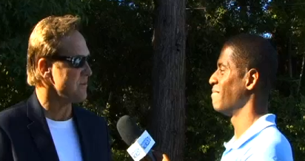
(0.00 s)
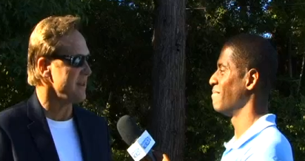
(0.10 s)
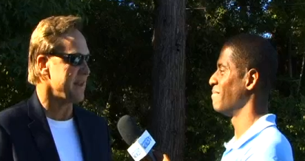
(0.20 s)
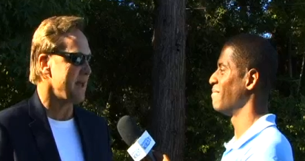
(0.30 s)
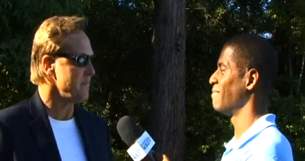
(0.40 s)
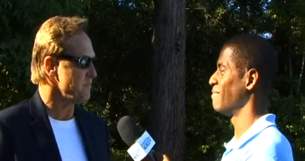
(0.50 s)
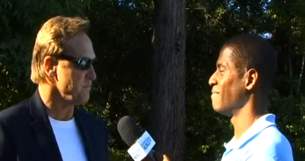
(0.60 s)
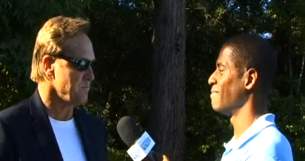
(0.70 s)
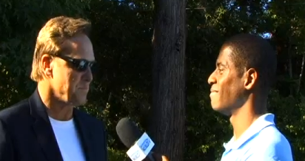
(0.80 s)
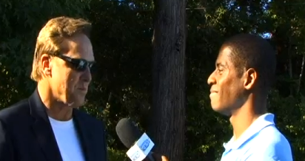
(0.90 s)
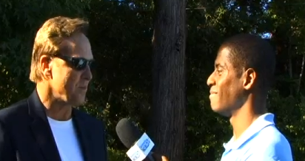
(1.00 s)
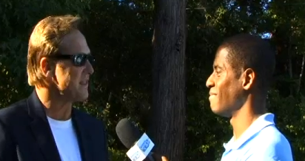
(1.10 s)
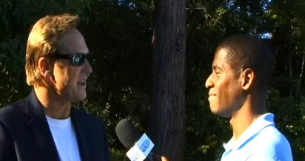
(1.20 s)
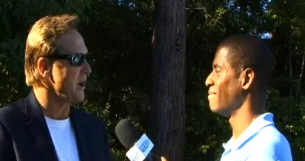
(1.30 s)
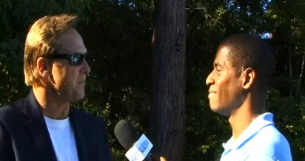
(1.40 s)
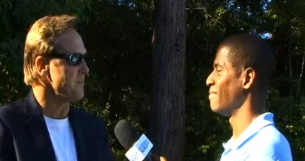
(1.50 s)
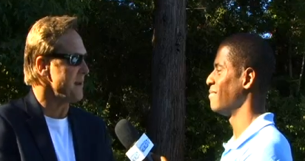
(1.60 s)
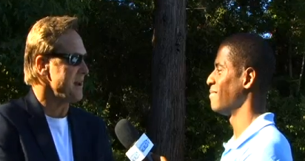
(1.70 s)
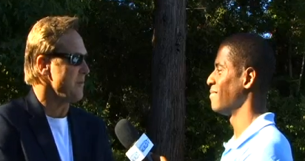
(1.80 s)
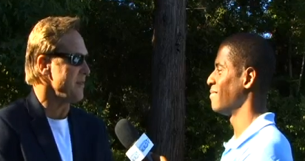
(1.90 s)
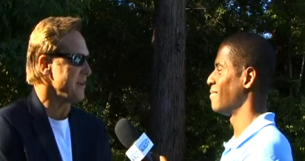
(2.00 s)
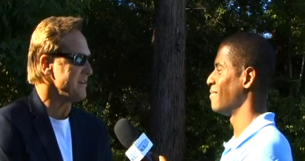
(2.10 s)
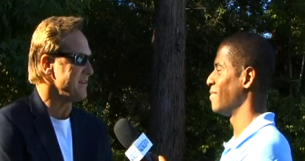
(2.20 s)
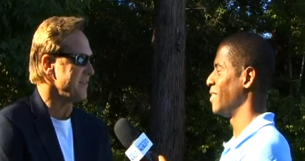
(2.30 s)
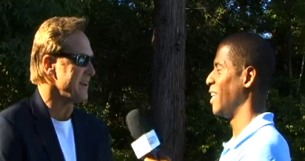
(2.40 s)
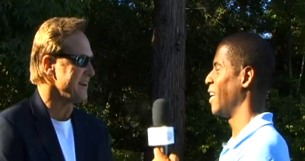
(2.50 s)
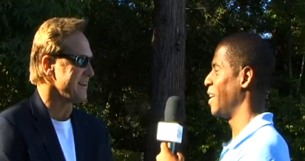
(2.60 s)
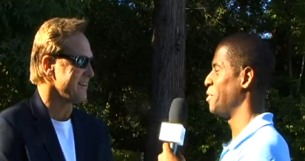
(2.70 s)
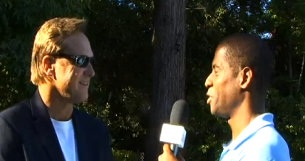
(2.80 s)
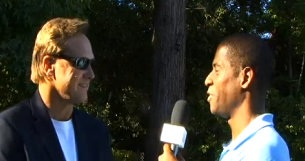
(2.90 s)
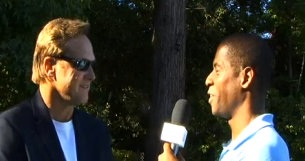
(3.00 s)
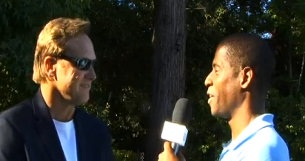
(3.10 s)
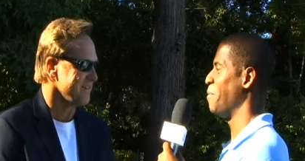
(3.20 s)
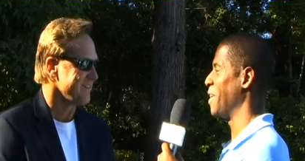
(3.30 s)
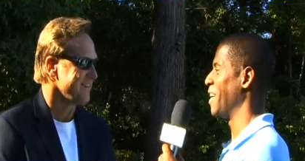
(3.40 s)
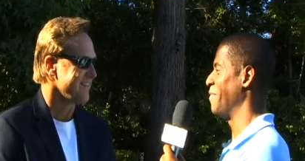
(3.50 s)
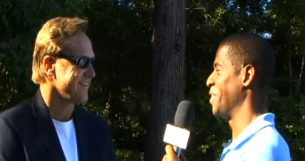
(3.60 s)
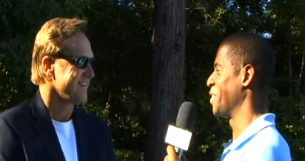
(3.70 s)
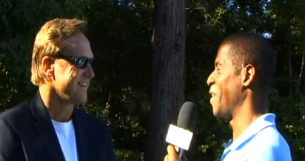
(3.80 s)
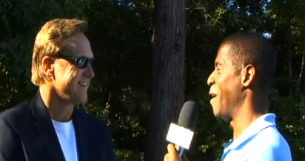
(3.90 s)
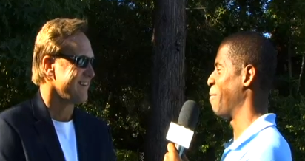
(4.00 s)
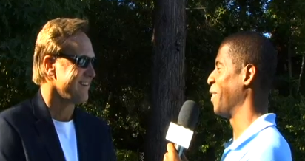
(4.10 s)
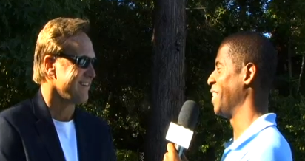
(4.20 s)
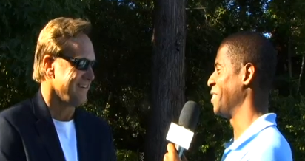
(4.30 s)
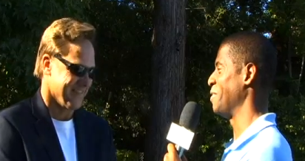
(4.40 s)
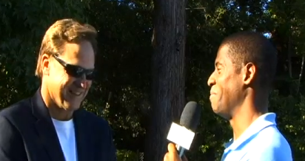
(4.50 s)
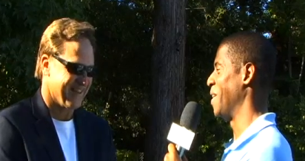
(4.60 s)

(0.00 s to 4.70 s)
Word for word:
Speaker 1: well," and I'd be willing to help them in any way they can do that.
Speaker 2: Yeah, I'm sure they're going to be giving you a call pretty soon,